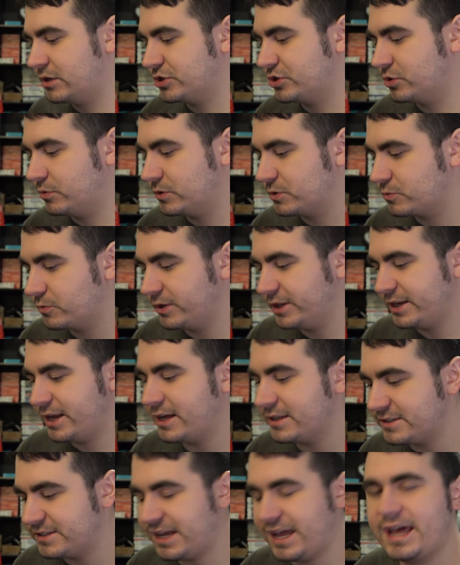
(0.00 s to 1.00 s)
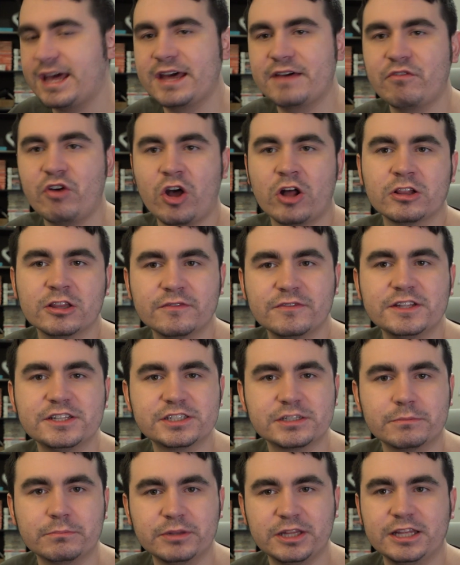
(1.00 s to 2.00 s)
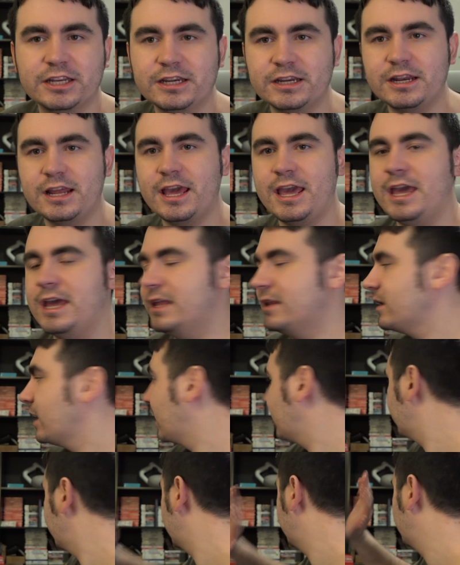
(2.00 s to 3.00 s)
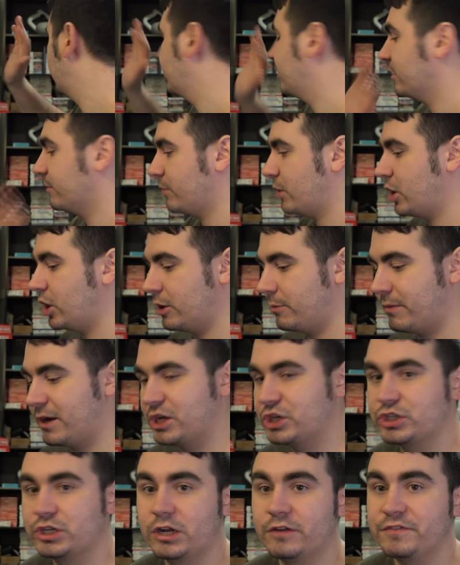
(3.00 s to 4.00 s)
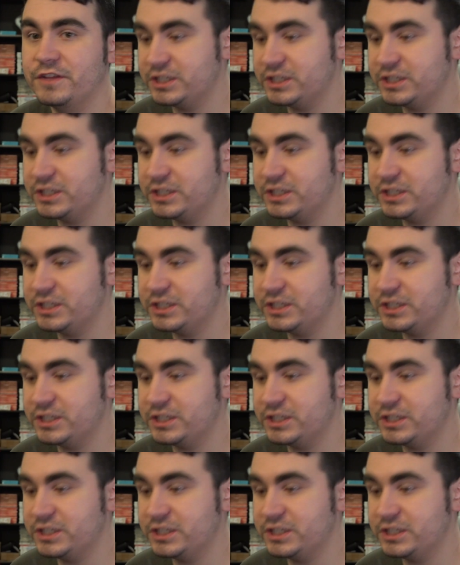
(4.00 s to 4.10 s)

So it's really nice to have all of these completed, and I'll be putting them on my shelf.